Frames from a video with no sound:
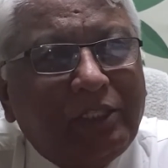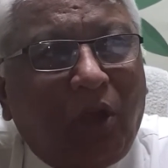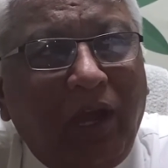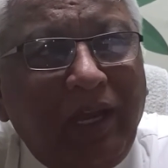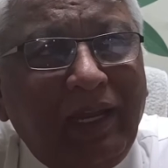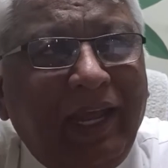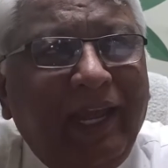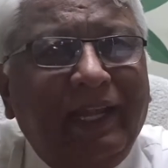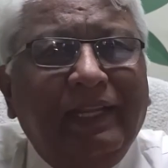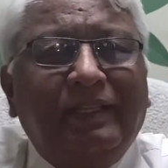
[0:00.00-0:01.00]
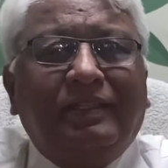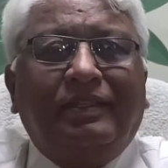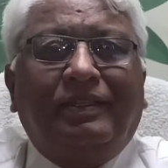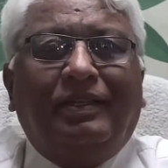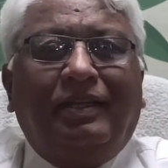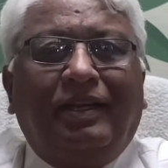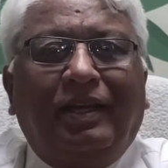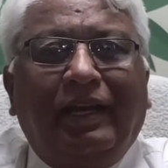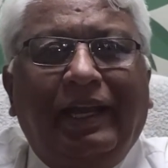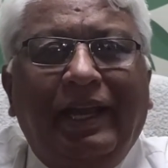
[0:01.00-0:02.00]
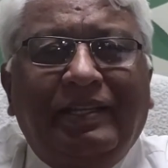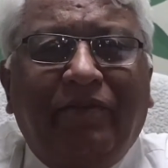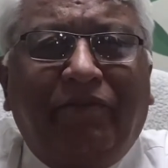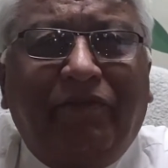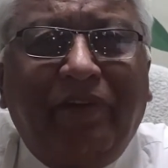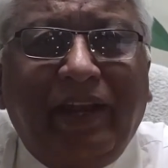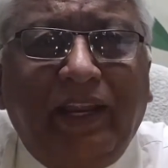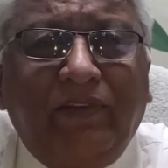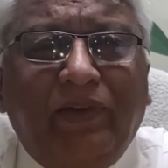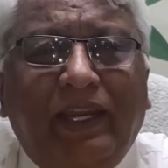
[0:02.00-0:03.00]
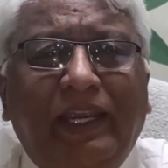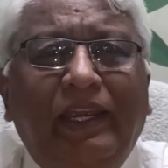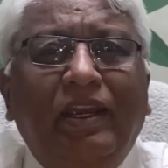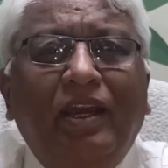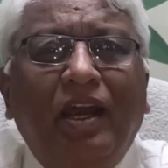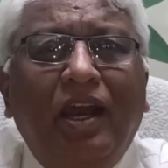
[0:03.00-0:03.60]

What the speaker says: Soil health is a very, very